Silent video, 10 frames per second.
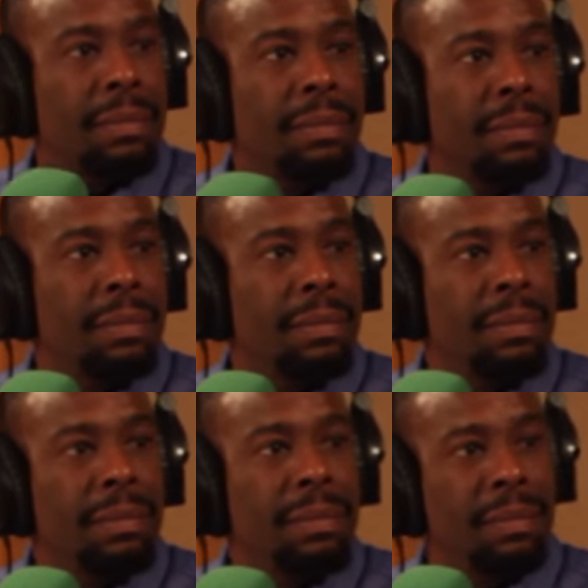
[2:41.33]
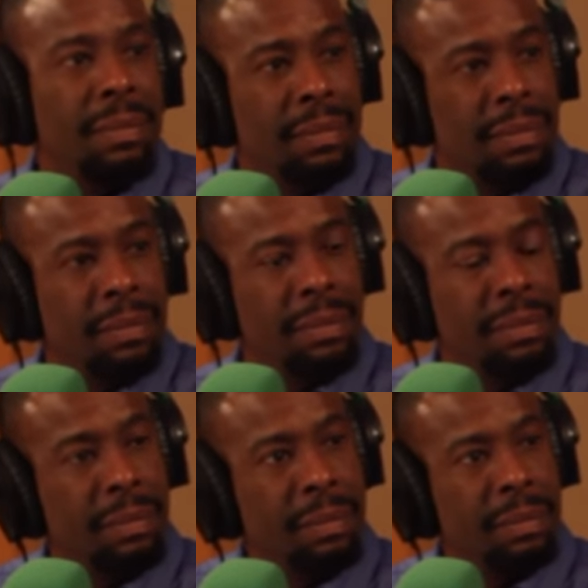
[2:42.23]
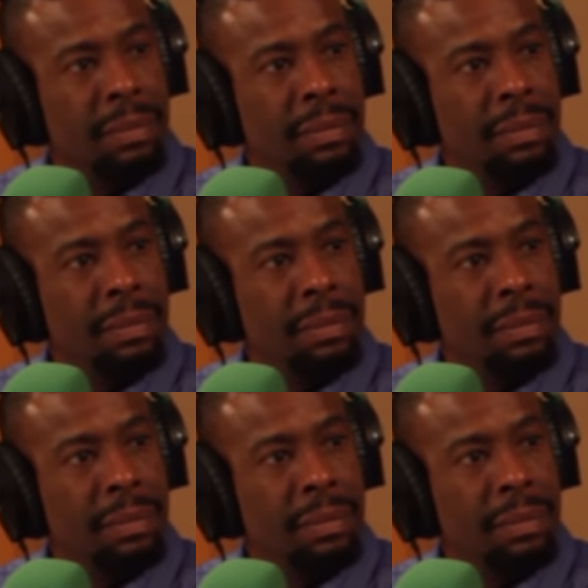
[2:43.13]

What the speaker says: No words are spoken by the person on screen.